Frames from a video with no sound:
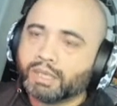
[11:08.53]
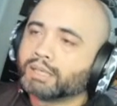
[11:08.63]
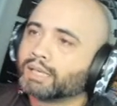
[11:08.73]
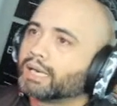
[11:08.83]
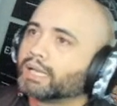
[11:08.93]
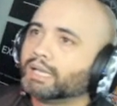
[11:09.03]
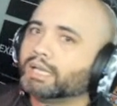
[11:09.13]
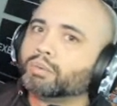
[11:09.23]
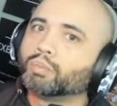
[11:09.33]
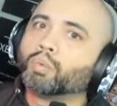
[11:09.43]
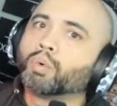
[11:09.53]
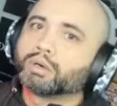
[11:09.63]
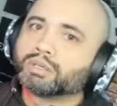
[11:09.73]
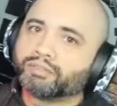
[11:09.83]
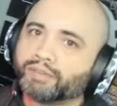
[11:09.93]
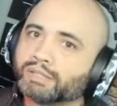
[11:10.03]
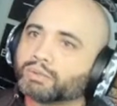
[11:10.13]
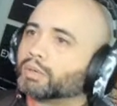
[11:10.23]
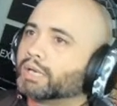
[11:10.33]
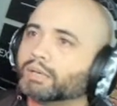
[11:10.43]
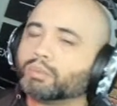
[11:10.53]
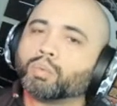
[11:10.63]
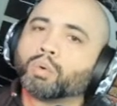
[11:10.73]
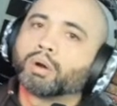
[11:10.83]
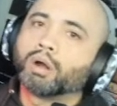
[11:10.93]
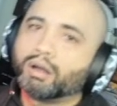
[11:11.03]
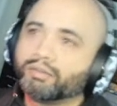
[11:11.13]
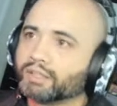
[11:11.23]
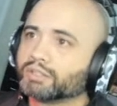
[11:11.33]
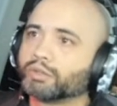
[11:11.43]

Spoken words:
not an in-war defense or in-war offense,